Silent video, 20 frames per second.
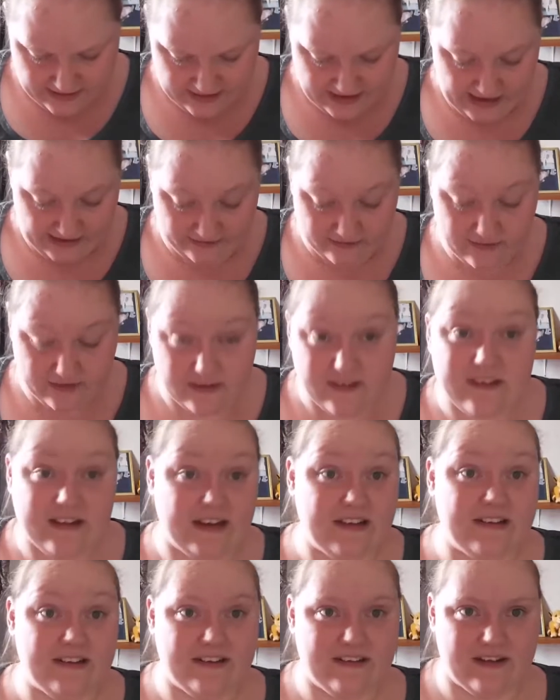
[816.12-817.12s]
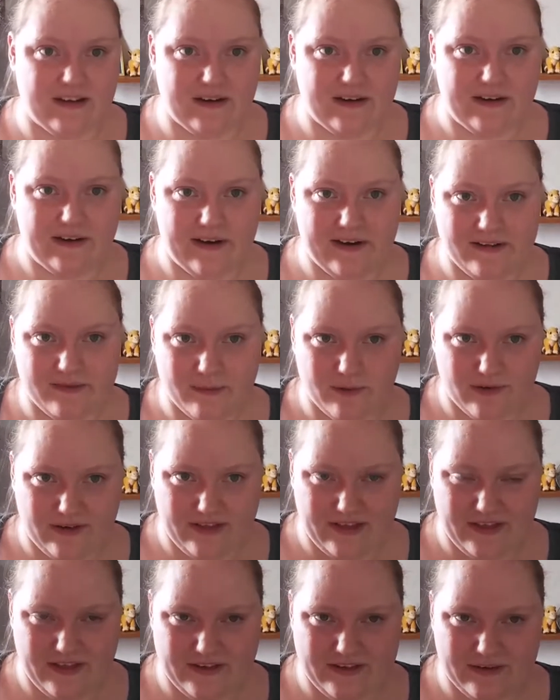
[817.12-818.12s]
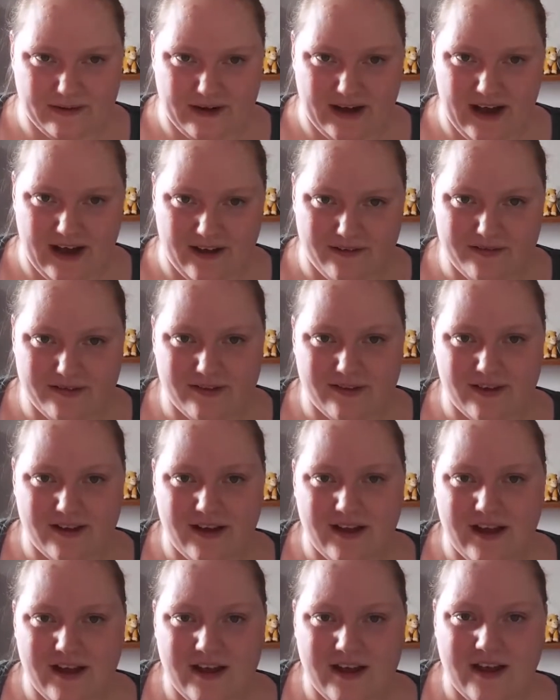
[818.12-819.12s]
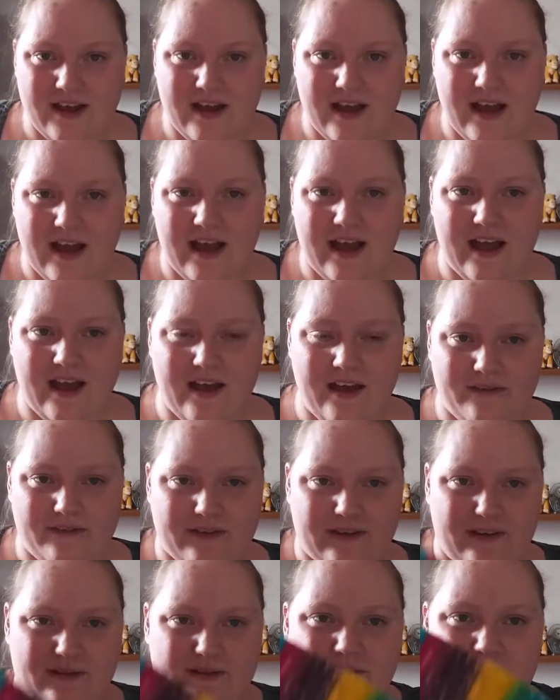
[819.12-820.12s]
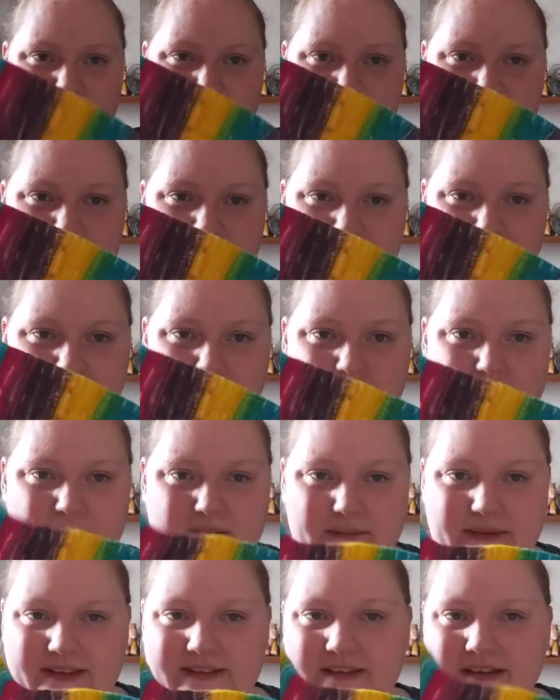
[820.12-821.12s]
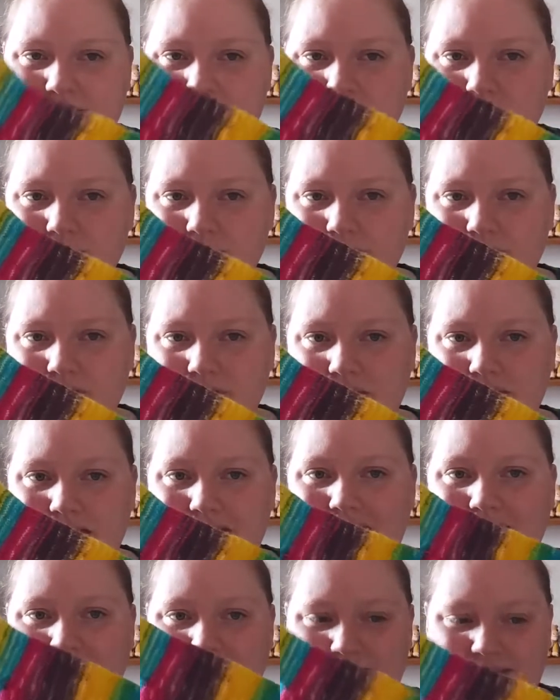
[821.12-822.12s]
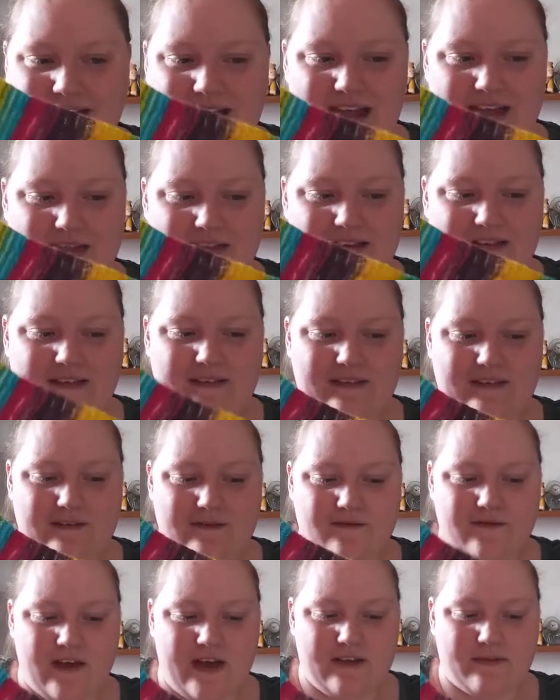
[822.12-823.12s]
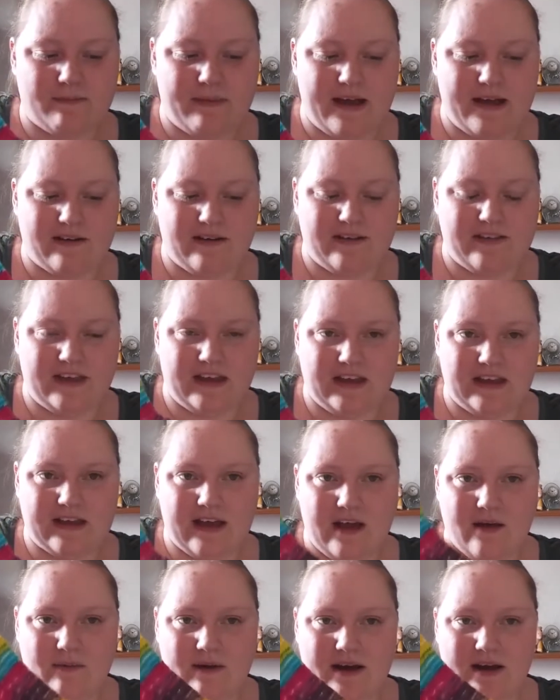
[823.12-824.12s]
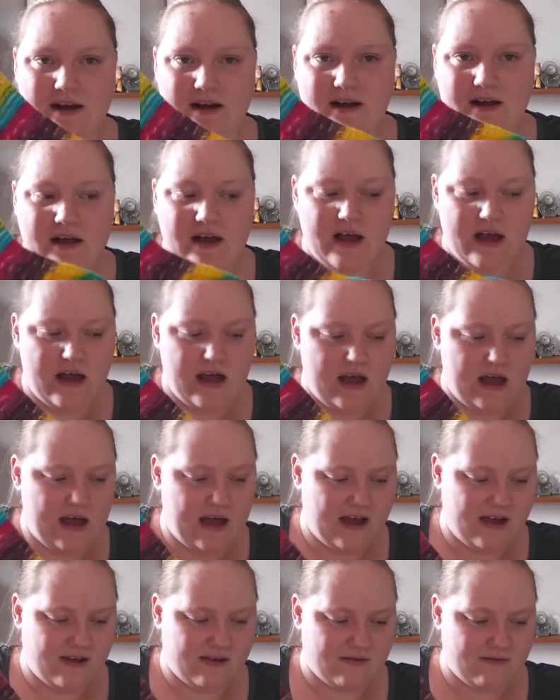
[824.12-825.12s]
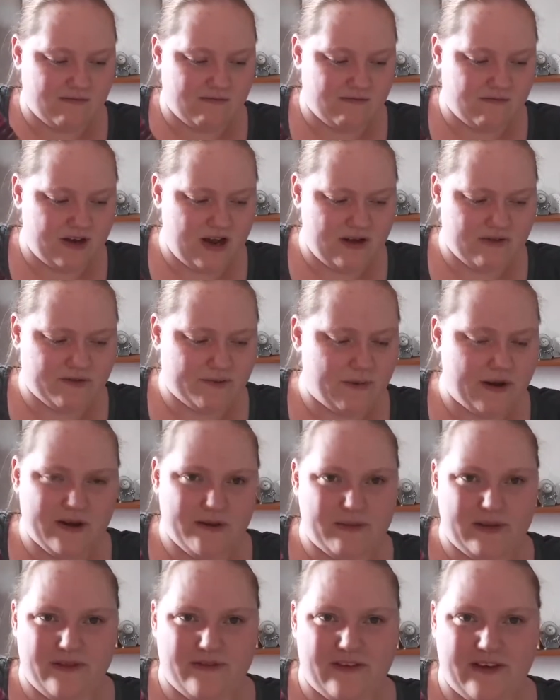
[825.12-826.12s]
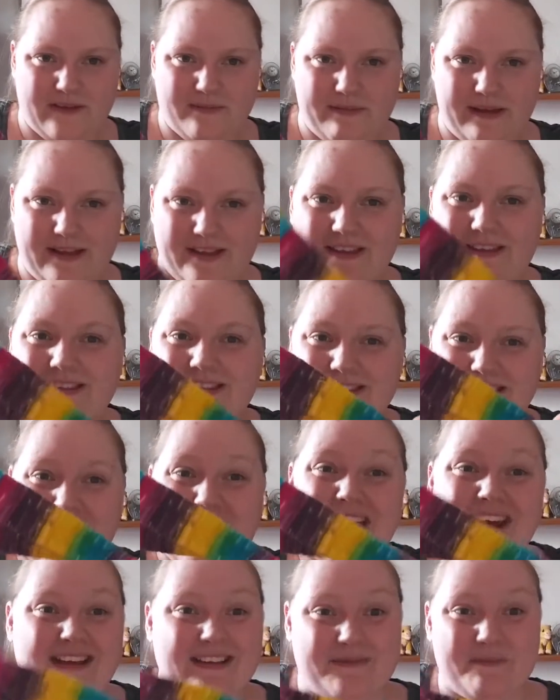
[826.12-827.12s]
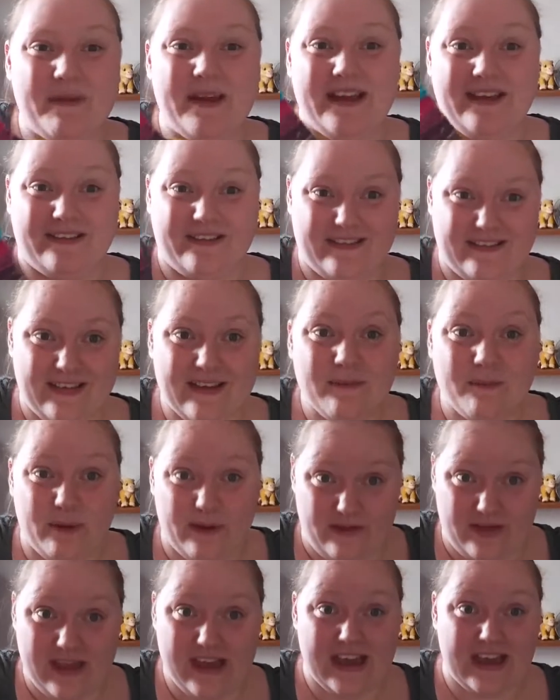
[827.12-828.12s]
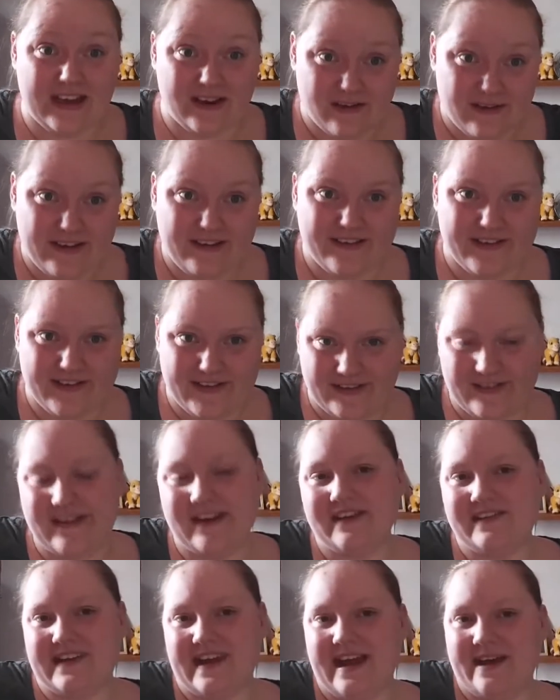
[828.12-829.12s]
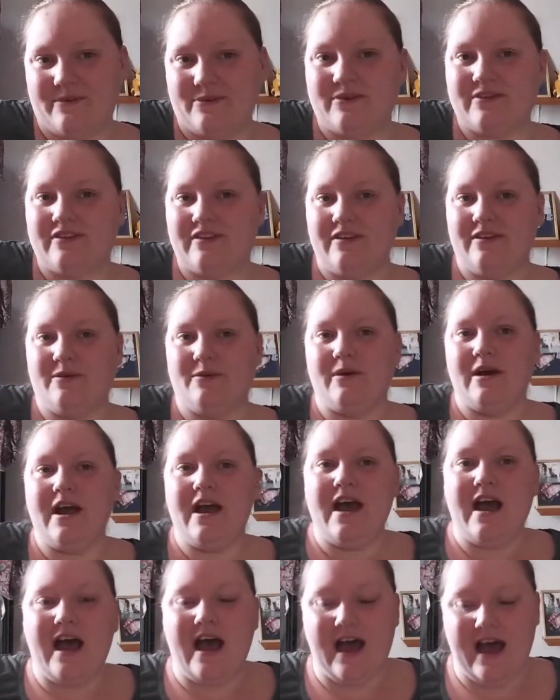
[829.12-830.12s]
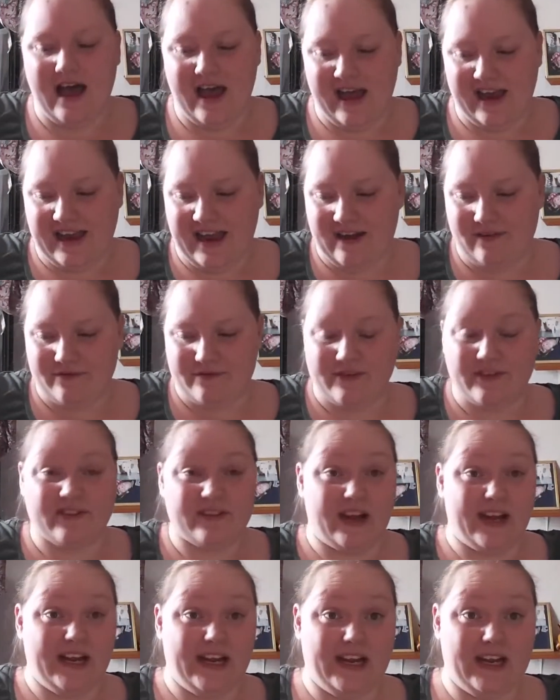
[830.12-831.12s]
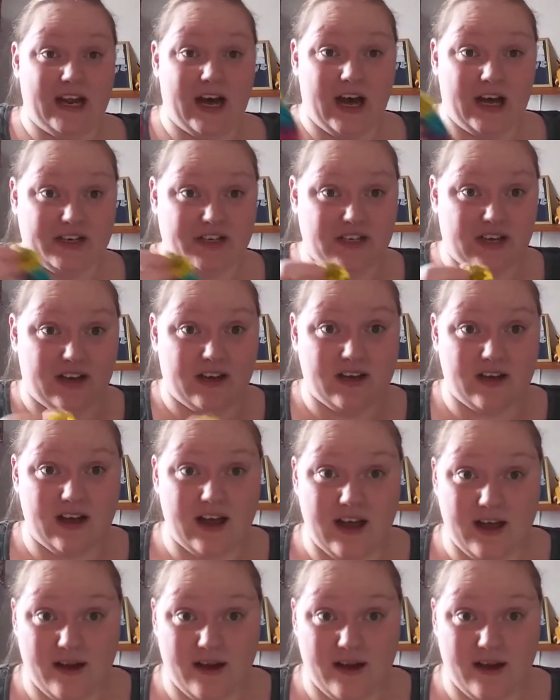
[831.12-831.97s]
Yes, the stitches are smaller than the 2.5s. So 2.25mm needles, and again, this is the first pair I think I went. No, this might not be the first pair. This is again is with the increase in the stitch counts to account for a slightly larger